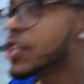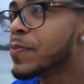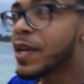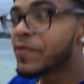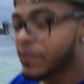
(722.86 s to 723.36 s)
You
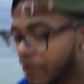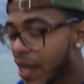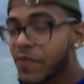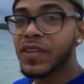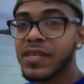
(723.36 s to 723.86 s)
better figure it
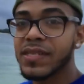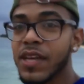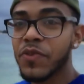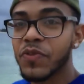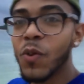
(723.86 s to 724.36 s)
out for
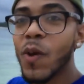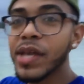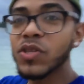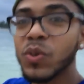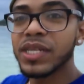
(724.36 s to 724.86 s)
yourself why
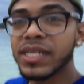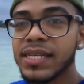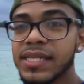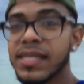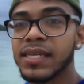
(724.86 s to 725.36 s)
you're doing
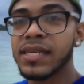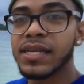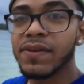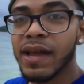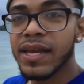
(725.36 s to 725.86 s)
this,
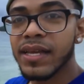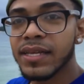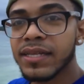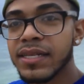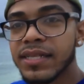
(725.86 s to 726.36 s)
right?
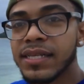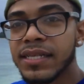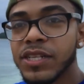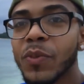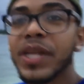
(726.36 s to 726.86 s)

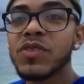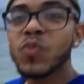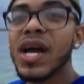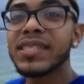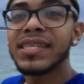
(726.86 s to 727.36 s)
Nobody's
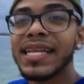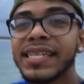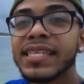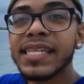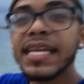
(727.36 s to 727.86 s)
watching. At
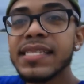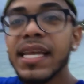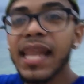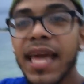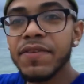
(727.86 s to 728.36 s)
the end of the day, it's
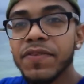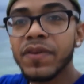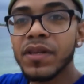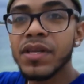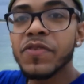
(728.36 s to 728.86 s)
your life.
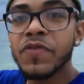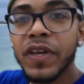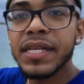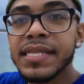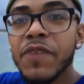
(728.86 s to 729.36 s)

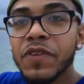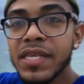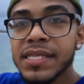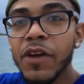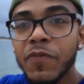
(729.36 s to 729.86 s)
Figure this out for
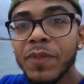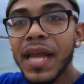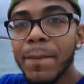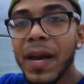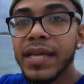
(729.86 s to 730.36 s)
yourself, but
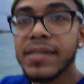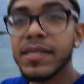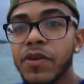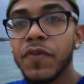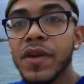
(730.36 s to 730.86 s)
not by
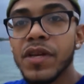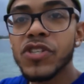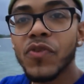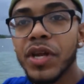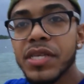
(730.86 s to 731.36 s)
yourself.
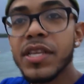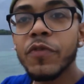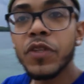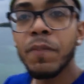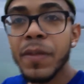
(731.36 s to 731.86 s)
Surround
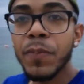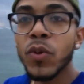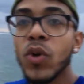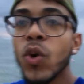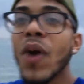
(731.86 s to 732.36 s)
yourself with the
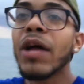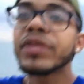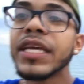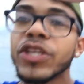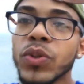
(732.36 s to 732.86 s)
people who
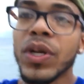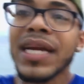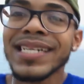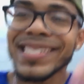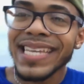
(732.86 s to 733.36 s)
outthink you.
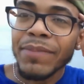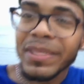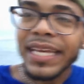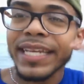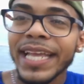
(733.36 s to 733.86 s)
The same
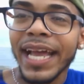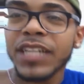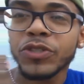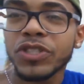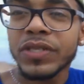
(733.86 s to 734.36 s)
thinking that
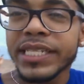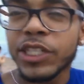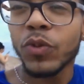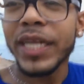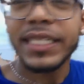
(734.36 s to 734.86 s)
got you into a
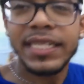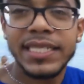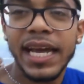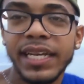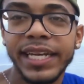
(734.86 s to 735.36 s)
situation is
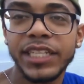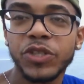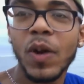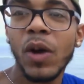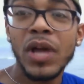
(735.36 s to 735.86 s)
not gonna get
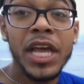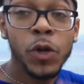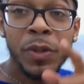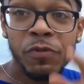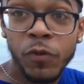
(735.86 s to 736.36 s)
you out.
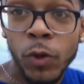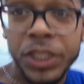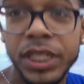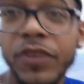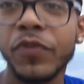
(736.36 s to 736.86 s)
It'll be
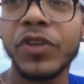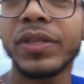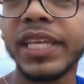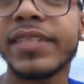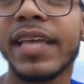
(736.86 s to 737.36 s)
foolish enough for you to
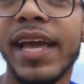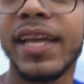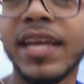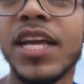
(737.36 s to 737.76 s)
think that.